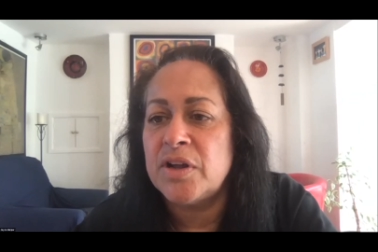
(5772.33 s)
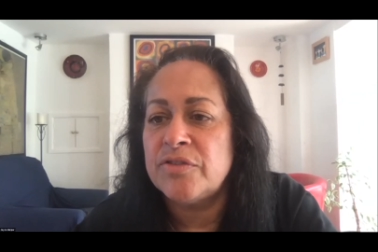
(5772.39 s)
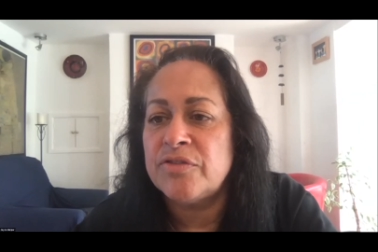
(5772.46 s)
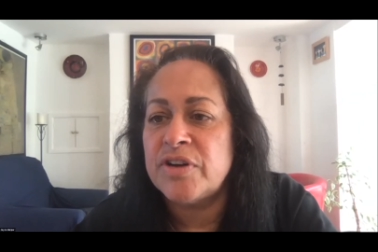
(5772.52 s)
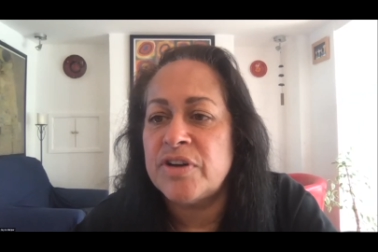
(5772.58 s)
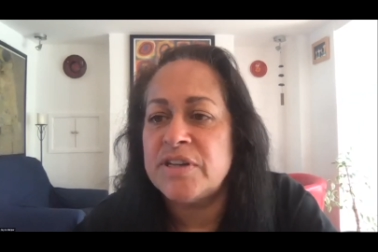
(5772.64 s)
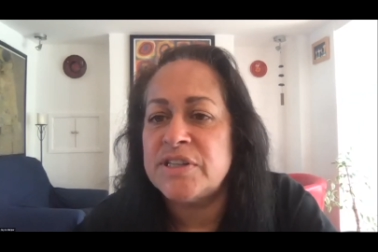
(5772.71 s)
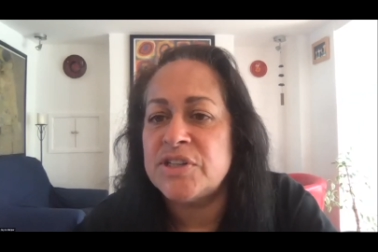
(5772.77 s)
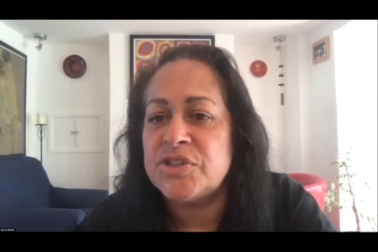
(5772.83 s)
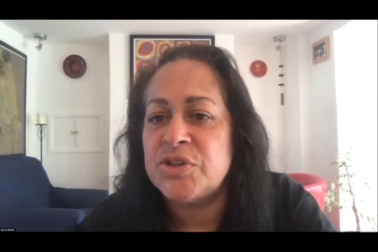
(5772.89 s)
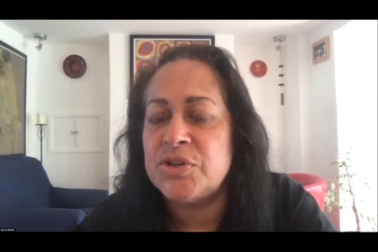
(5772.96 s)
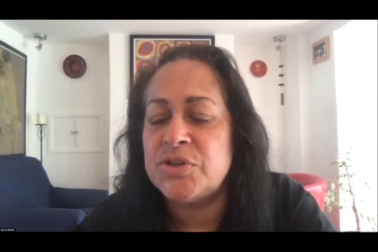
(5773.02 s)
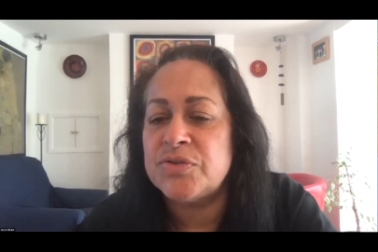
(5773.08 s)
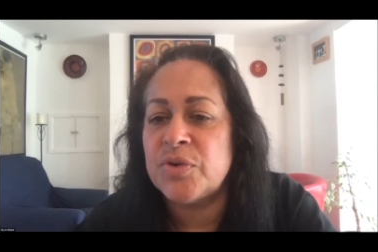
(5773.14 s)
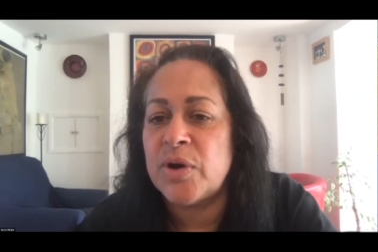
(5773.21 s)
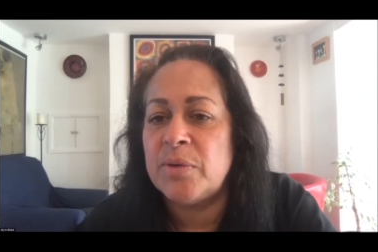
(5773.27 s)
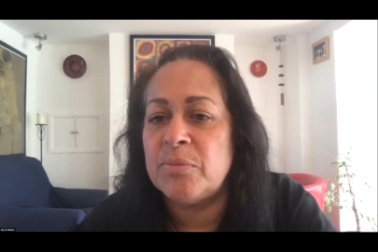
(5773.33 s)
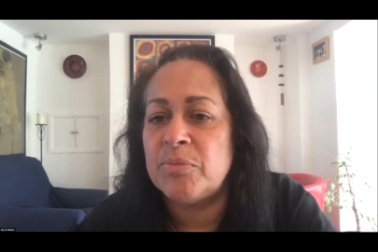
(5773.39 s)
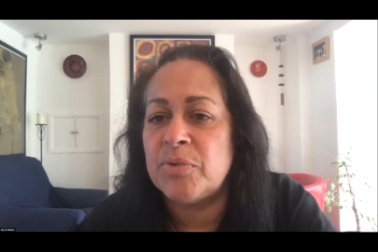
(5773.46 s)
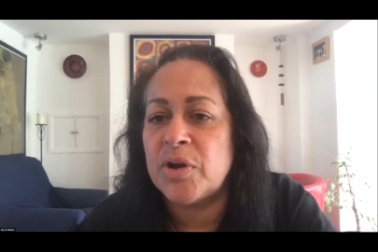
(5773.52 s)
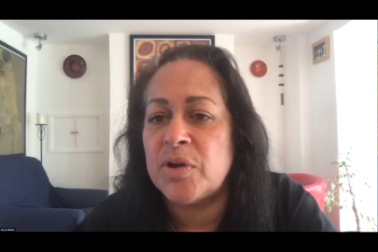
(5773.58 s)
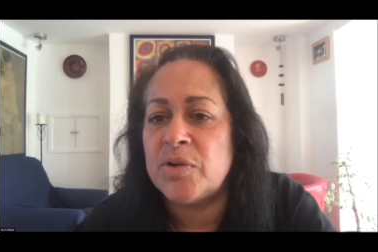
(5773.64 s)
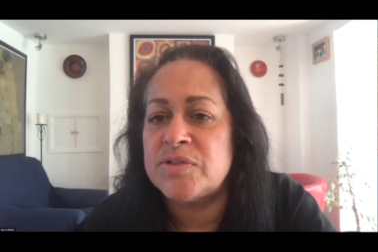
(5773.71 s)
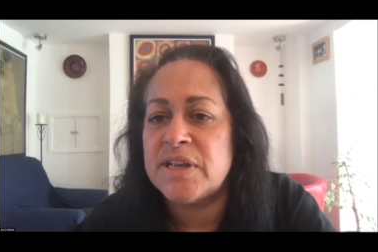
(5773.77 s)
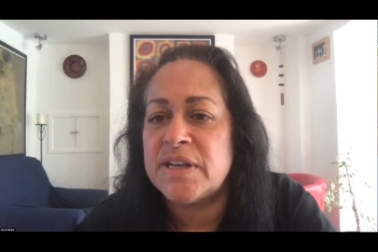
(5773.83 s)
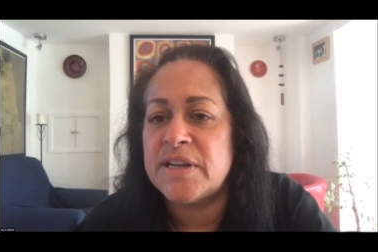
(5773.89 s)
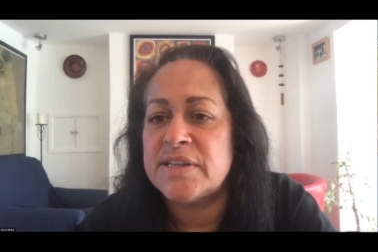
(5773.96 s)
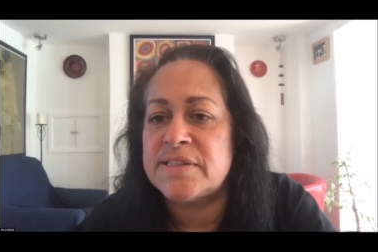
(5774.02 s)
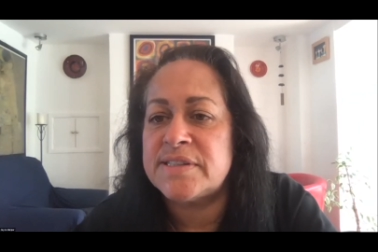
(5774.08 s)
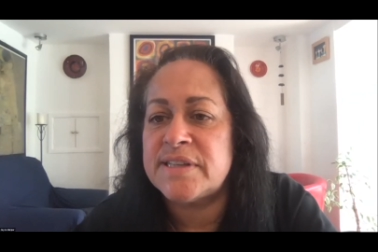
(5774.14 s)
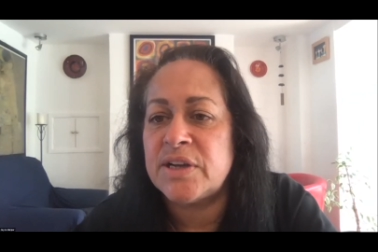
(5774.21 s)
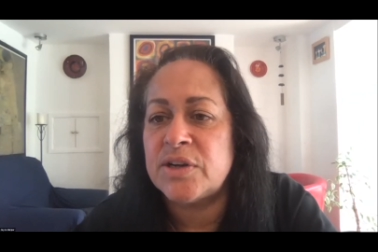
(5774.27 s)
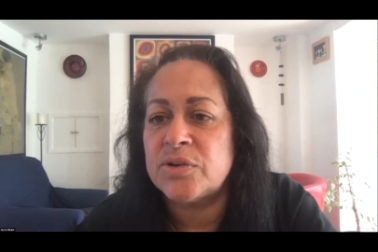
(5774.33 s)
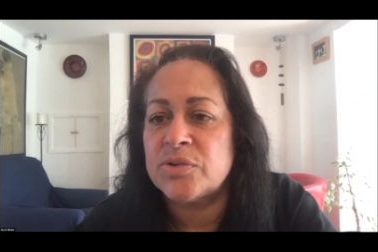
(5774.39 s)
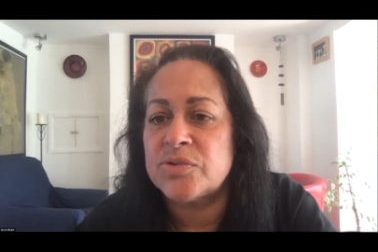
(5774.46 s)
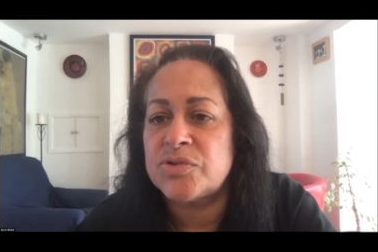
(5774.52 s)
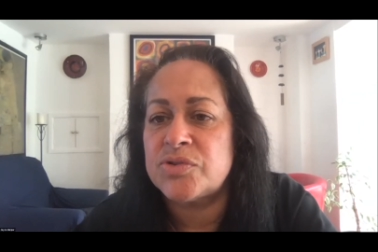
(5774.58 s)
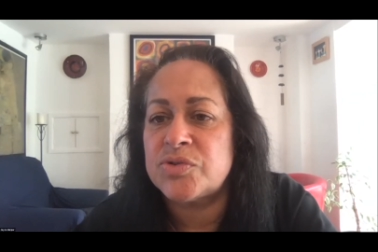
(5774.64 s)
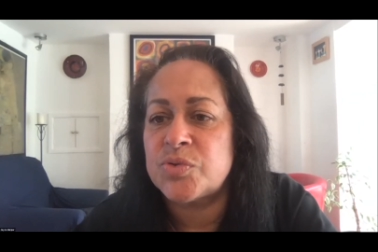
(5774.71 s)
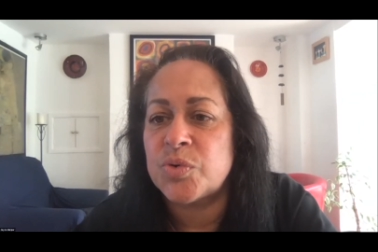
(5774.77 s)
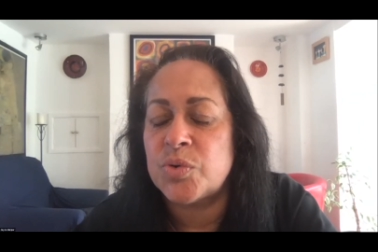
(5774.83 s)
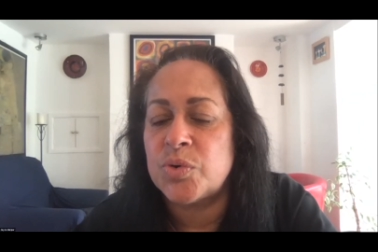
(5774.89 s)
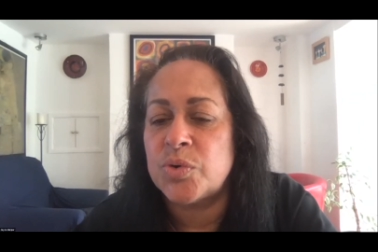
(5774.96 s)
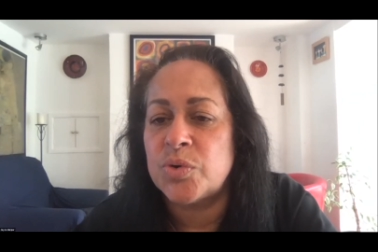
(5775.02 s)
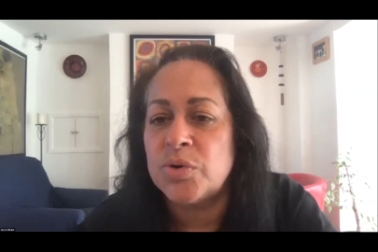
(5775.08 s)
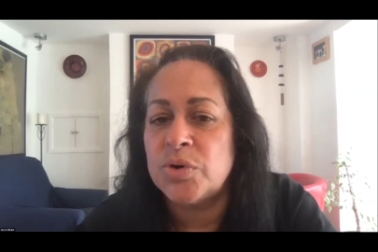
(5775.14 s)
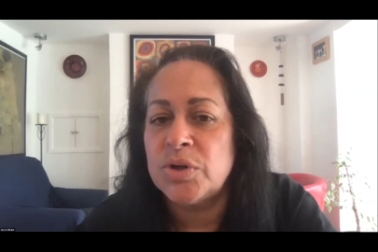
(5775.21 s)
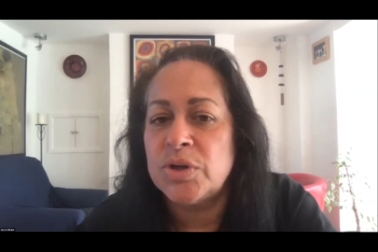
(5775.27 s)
freezing 2 to 4 embryos in a single straw?